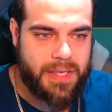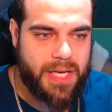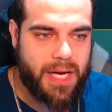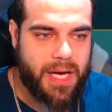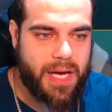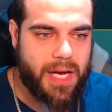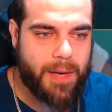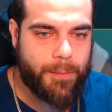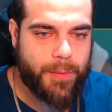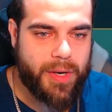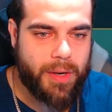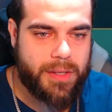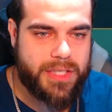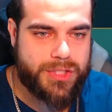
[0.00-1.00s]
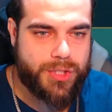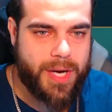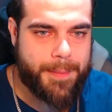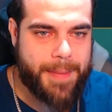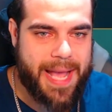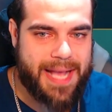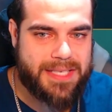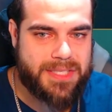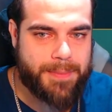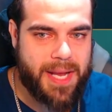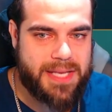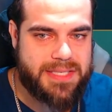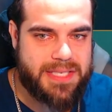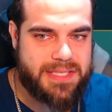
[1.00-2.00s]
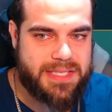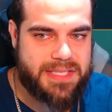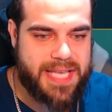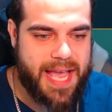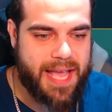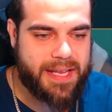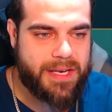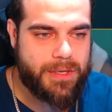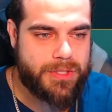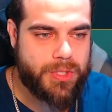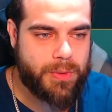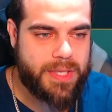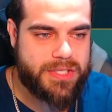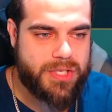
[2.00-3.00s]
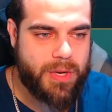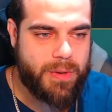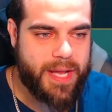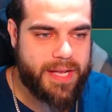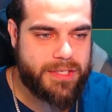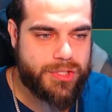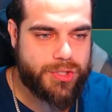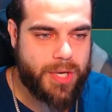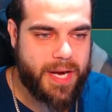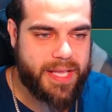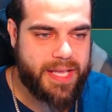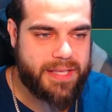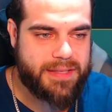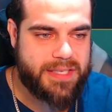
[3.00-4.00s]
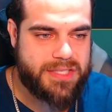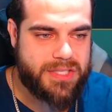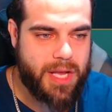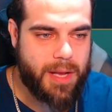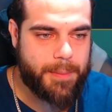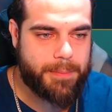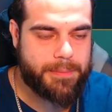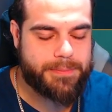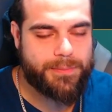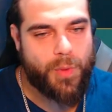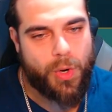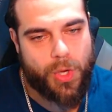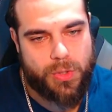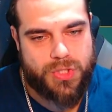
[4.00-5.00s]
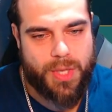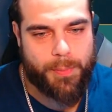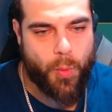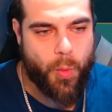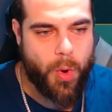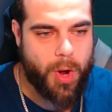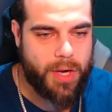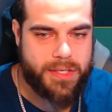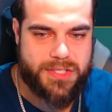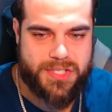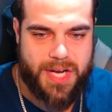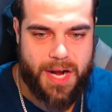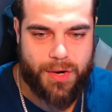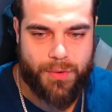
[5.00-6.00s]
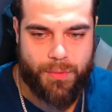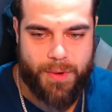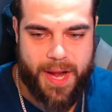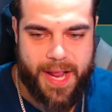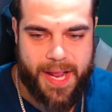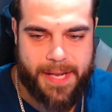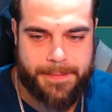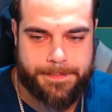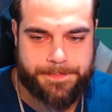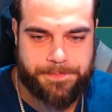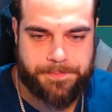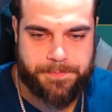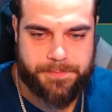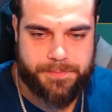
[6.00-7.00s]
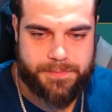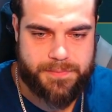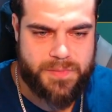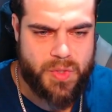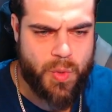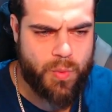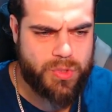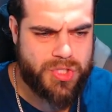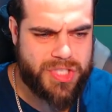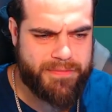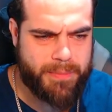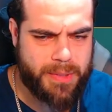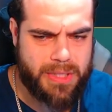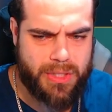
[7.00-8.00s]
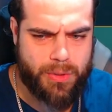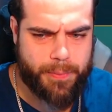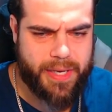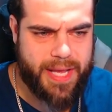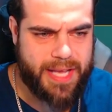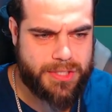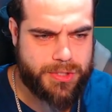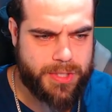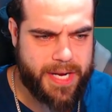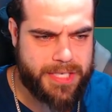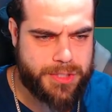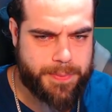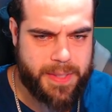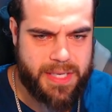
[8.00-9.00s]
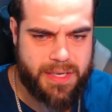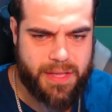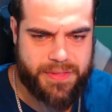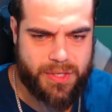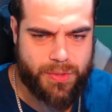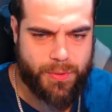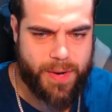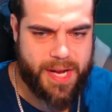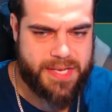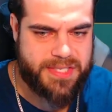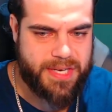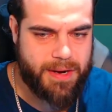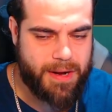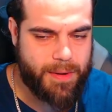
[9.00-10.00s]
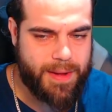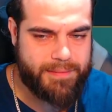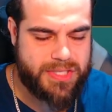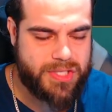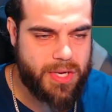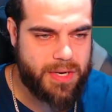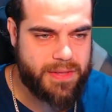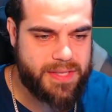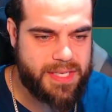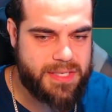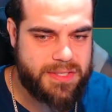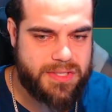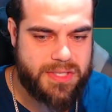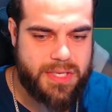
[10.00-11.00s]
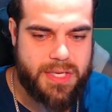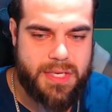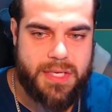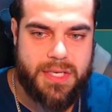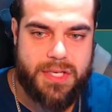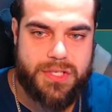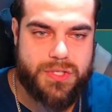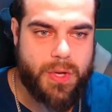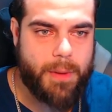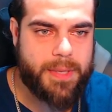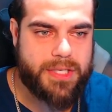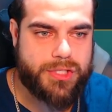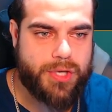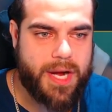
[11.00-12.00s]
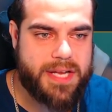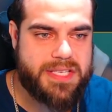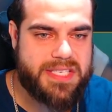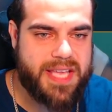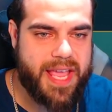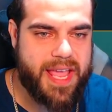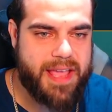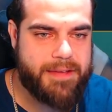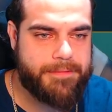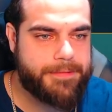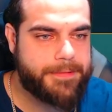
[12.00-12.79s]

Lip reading: We are going to try and maximize his attack here, so let's go ahead and try to get this up. It goes up 1. It's not great. We'll just give him a little bit of extra HP. Nothing crazy here. I don't have a ton of these, so I'm going to try and save.